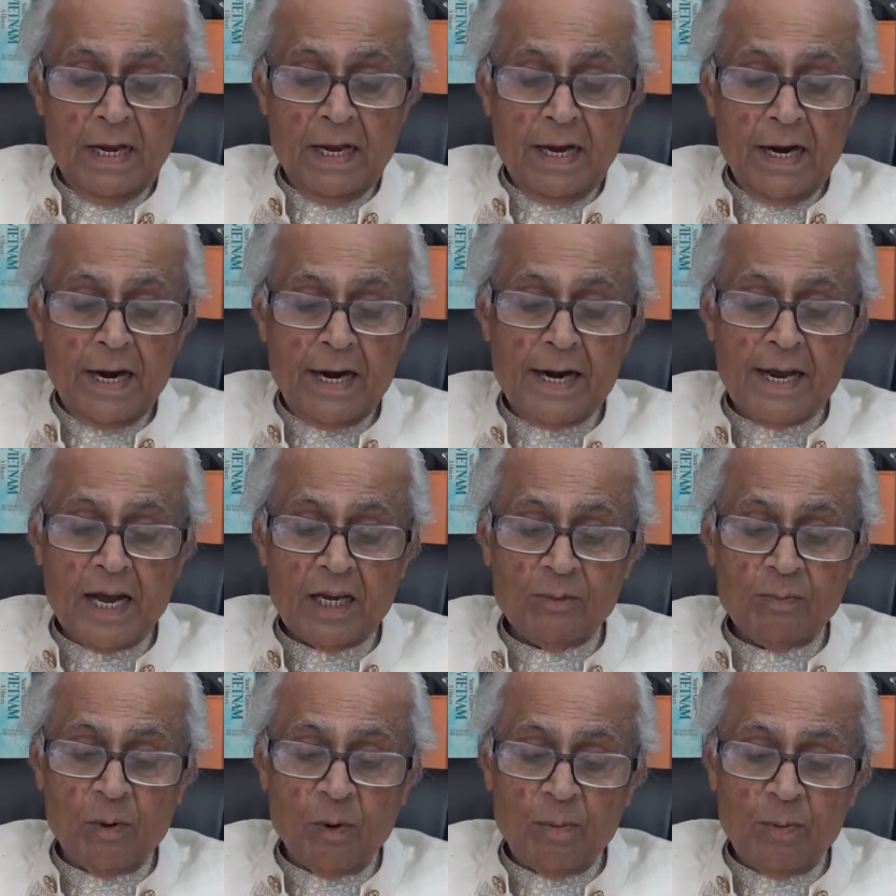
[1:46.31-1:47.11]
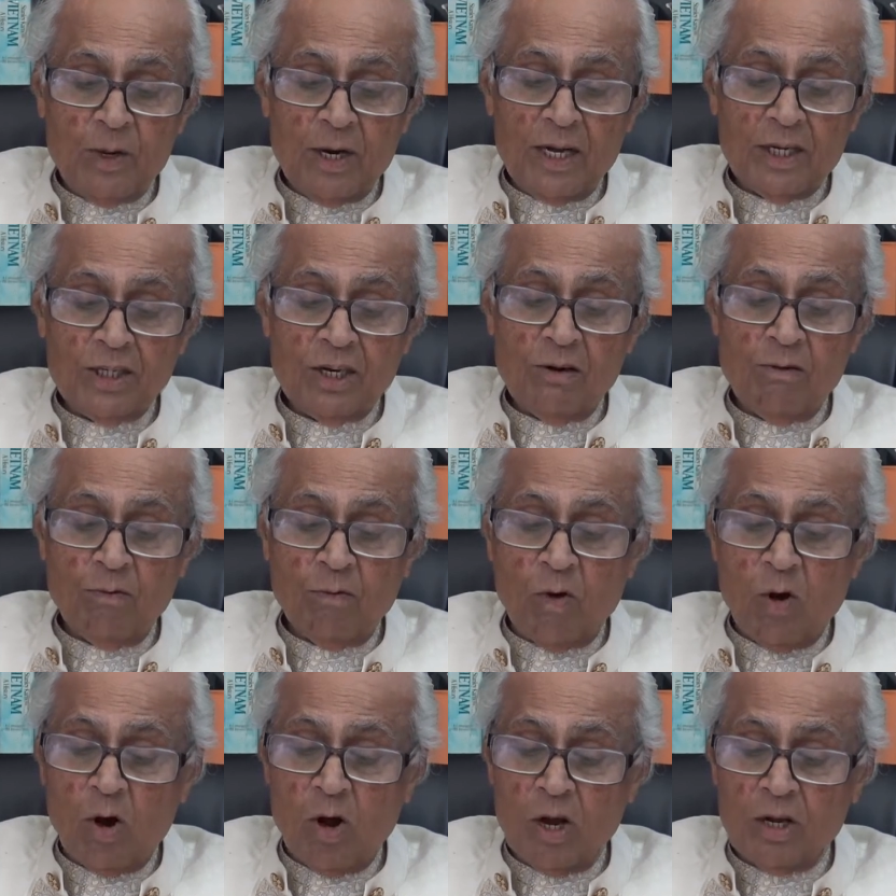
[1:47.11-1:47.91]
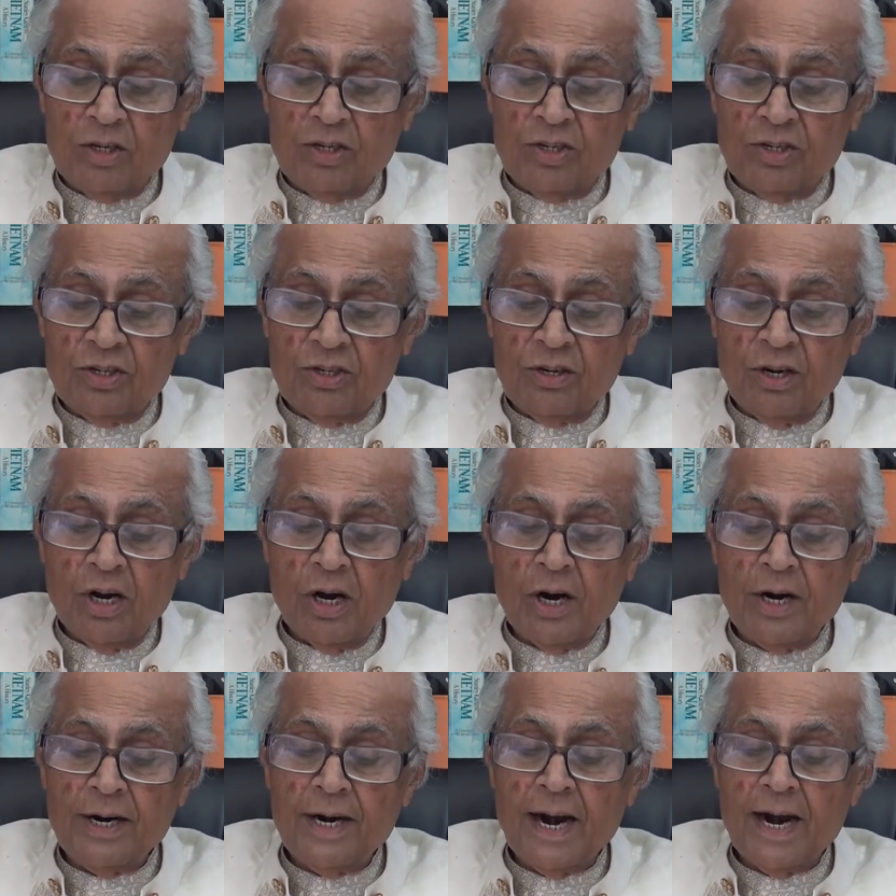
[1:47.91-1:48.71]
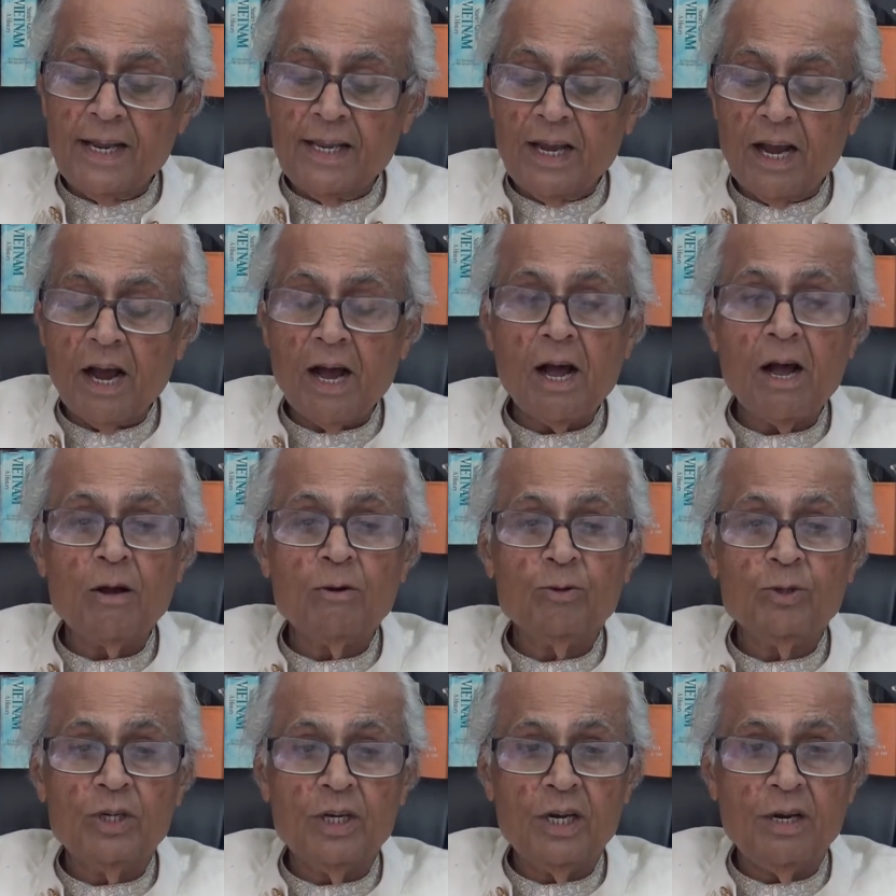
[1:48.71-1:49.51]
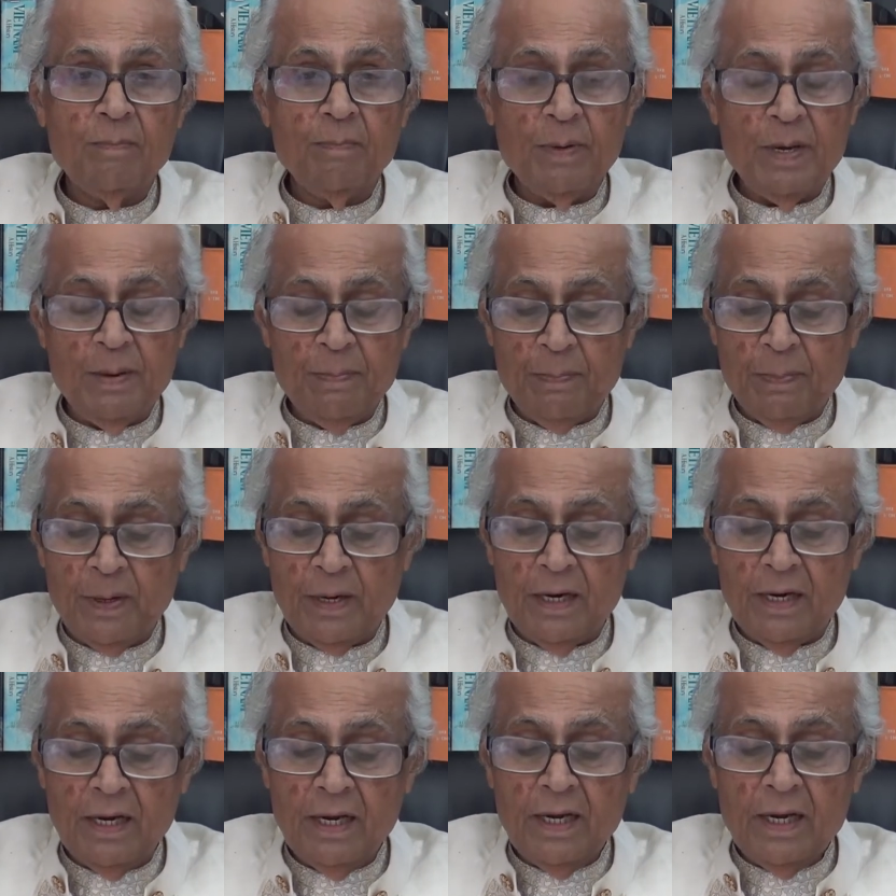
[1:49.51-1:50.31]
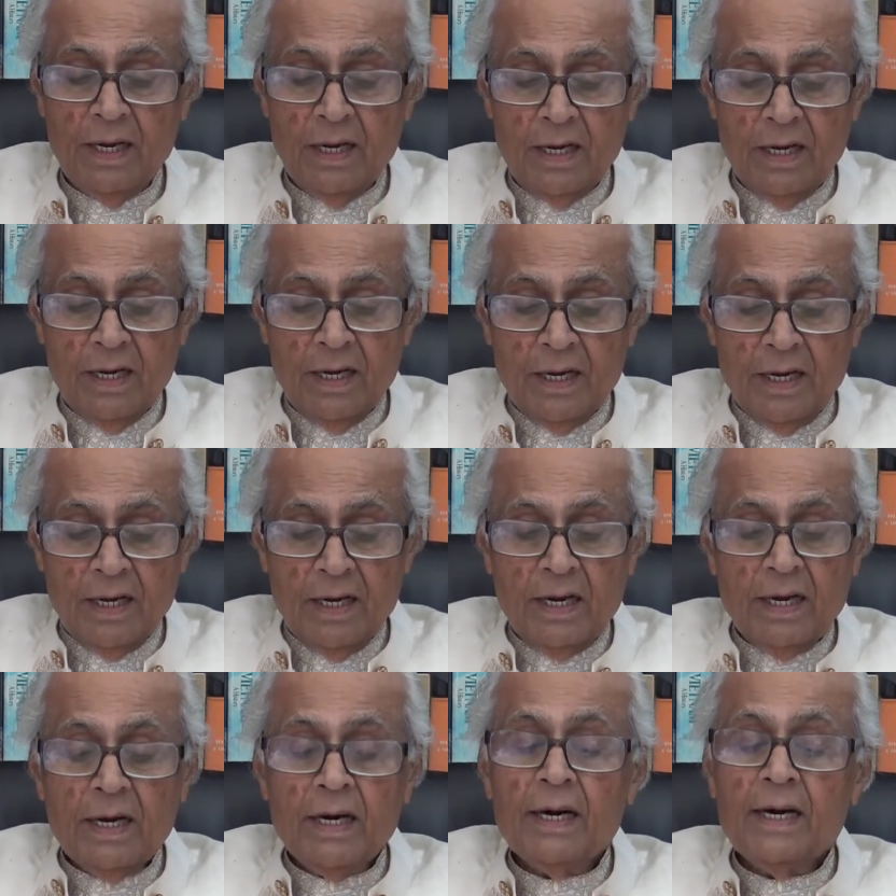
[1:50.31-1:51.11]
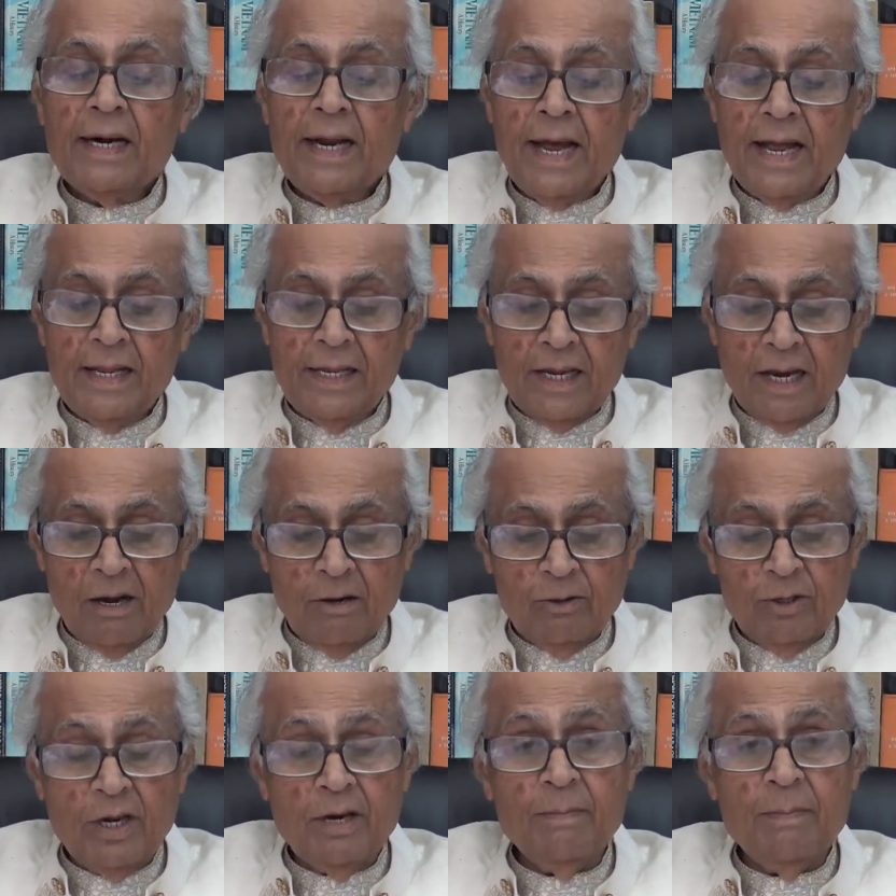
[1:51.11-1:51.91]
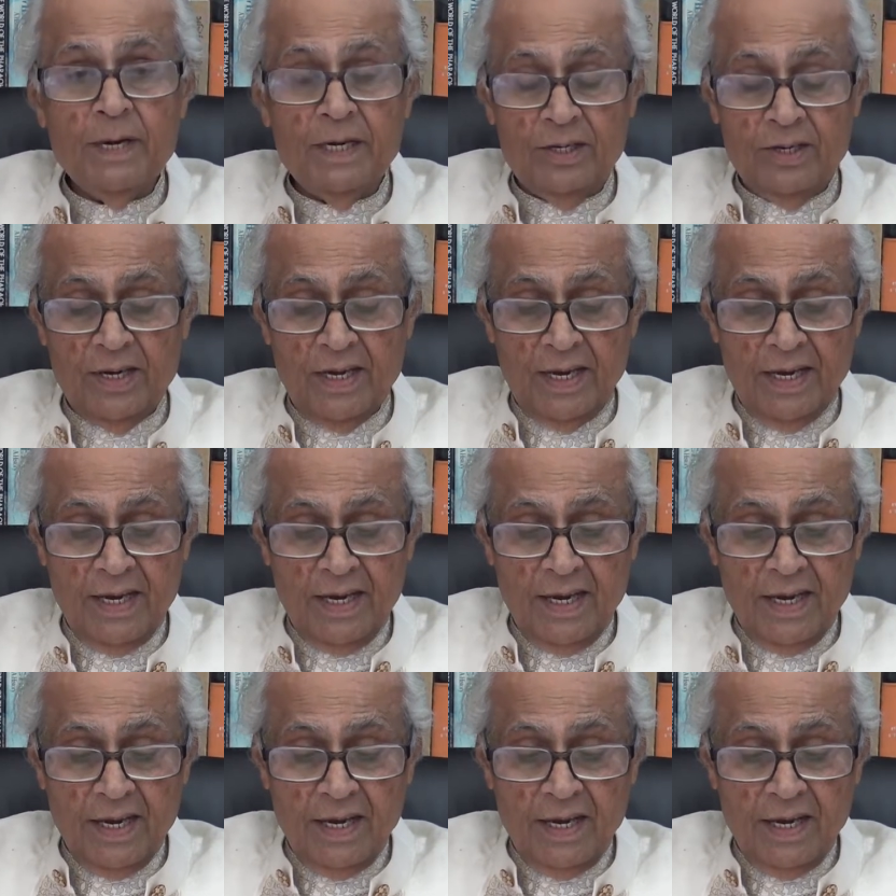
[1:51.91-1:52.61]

India's population was 100,000 people, 10,000 BC.